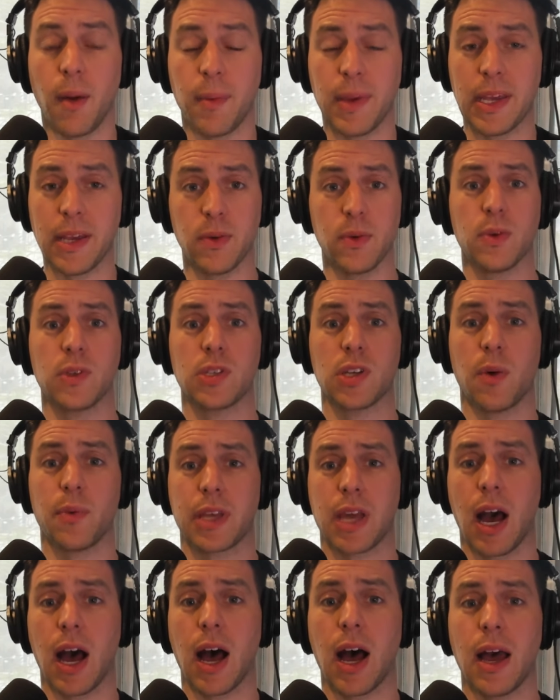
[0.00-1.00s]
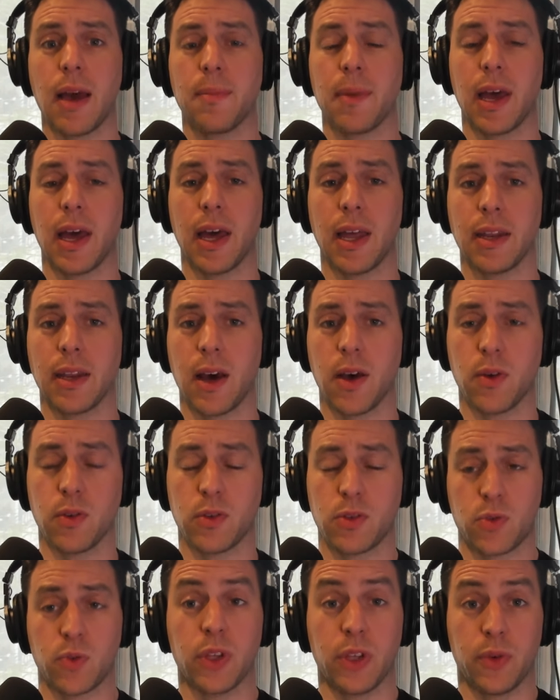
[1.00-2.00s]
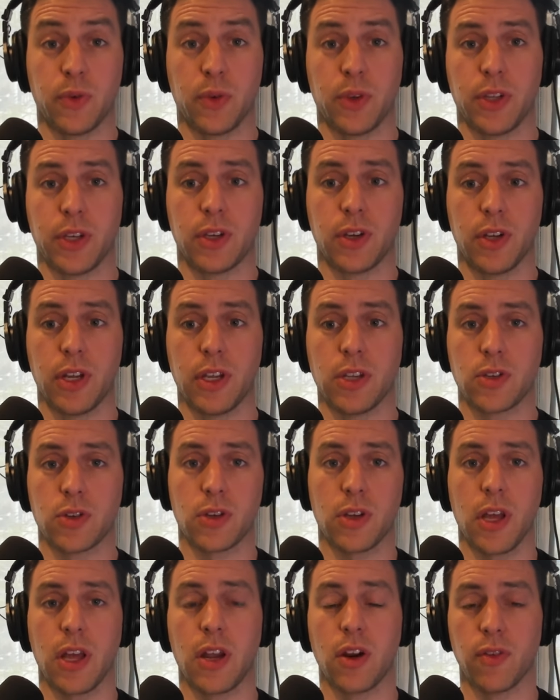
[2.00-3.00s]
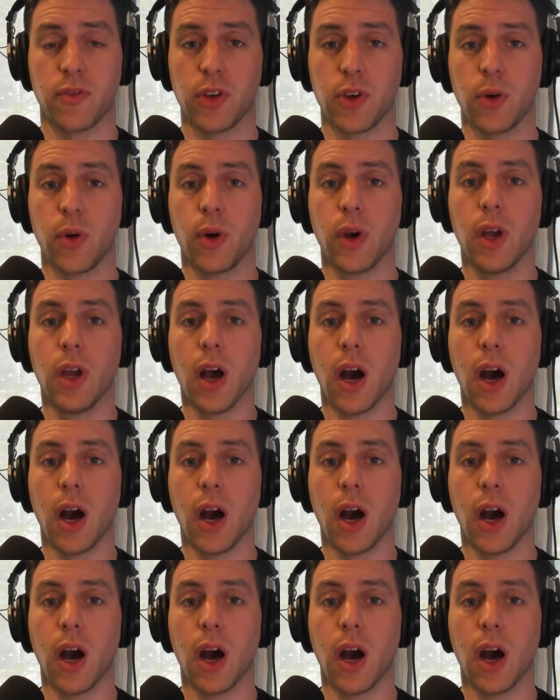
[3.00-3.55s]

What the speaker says: He was on with Keim, and it was a really, really good interview